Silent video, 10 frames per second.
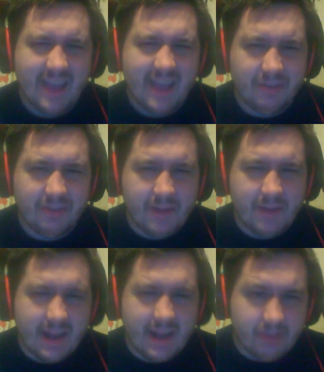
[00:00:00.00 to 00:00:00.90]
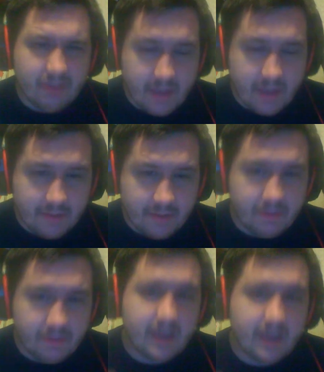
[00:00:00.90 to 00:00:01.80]
That's what happened
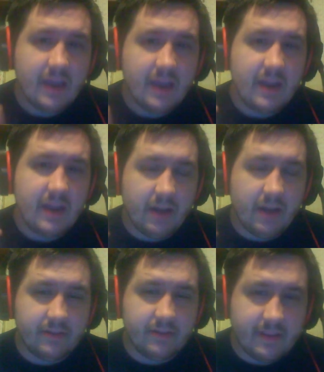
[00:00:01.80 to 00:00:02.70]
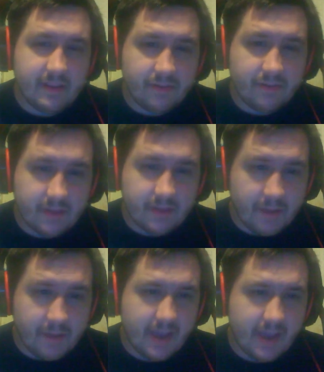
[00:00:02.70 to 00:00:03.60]
this week. You now know a sense of what's
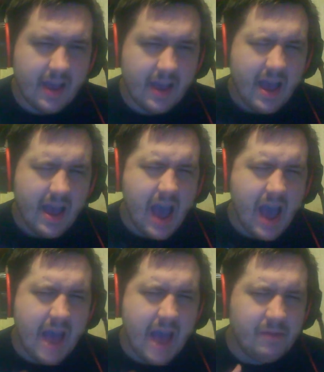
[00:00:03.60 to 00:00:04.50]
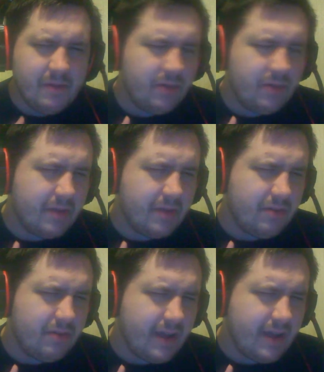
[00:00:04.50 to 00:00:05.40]
coming. I don't think I'm
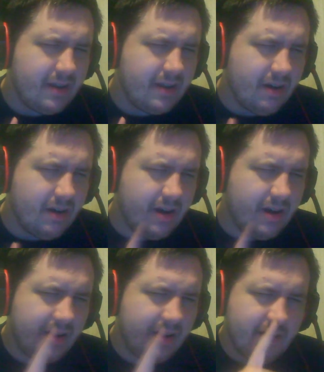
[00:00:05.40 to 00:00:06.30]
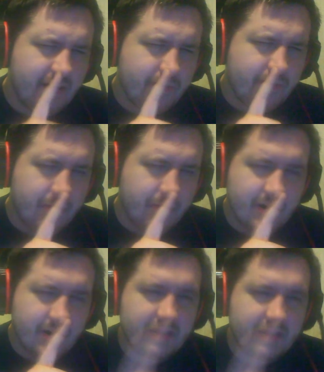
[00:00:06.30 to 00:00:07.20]
going to do Radiant Dawn for a
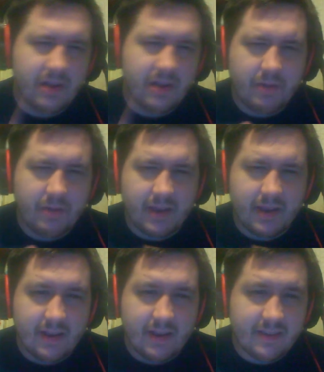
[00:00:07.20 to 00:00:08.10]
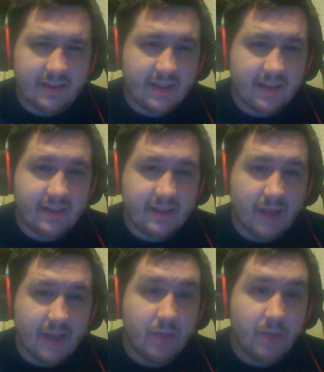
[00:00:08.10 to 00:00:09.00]
project, though, because, like I
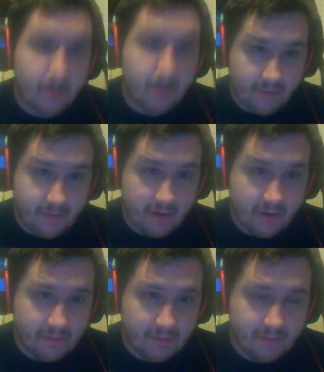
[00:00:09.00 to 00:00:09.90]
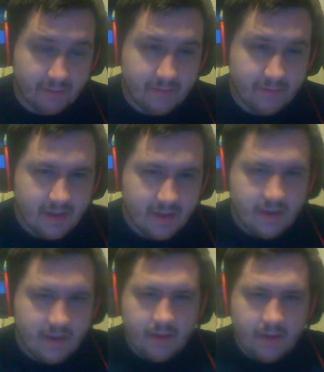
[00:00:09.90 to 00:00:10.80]
said, I'm terrible at Fire Emblem.
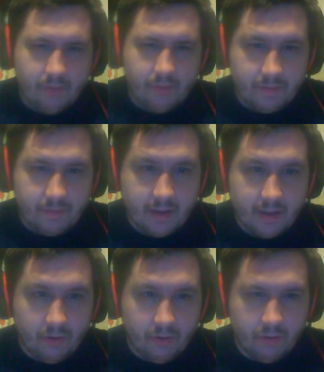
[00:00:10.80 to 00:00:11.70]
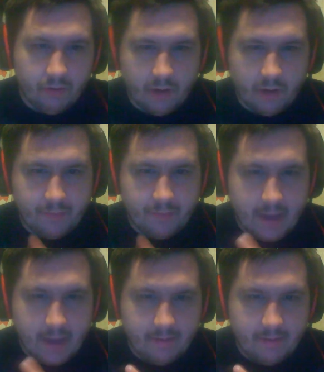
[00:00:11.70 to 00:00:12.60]
I've only played only one of
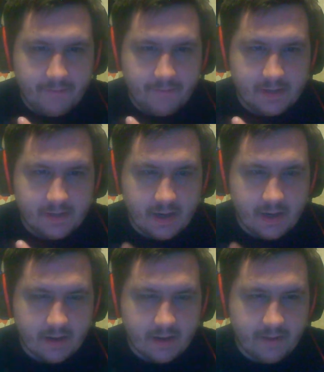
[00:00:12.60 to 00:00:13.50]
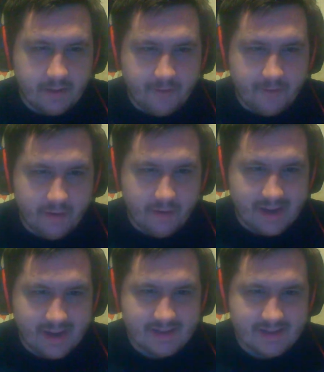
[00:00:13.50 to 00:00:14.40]
them. I haven't even finished it. I haven't gotten that
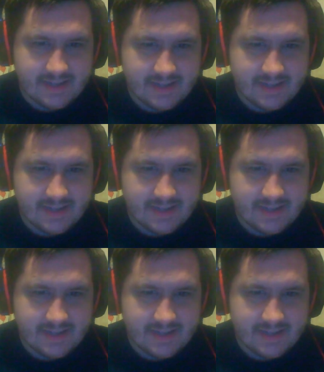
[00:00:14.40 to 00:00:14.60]
far in it.